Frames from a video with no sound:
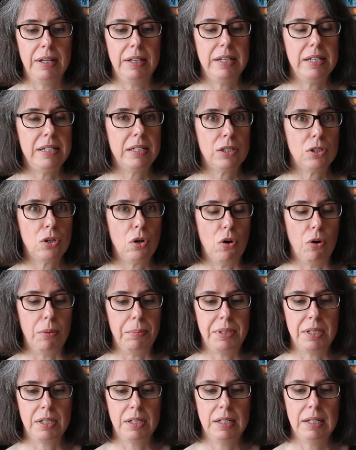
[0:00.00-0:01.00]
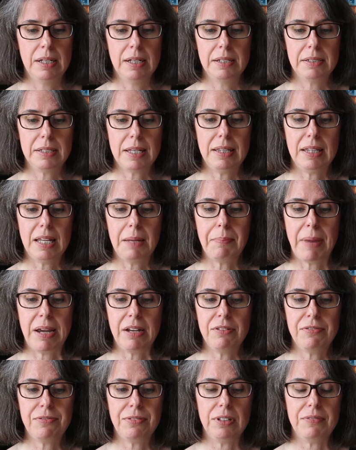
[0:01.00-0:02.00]
He stopped, suddenly
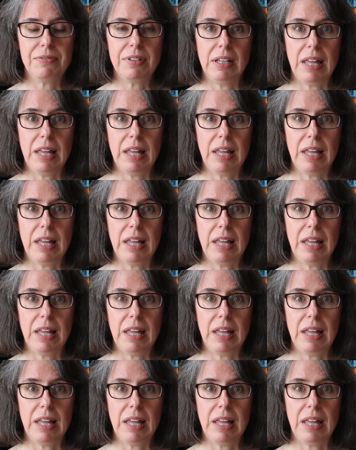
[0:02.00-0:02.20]
mindful of the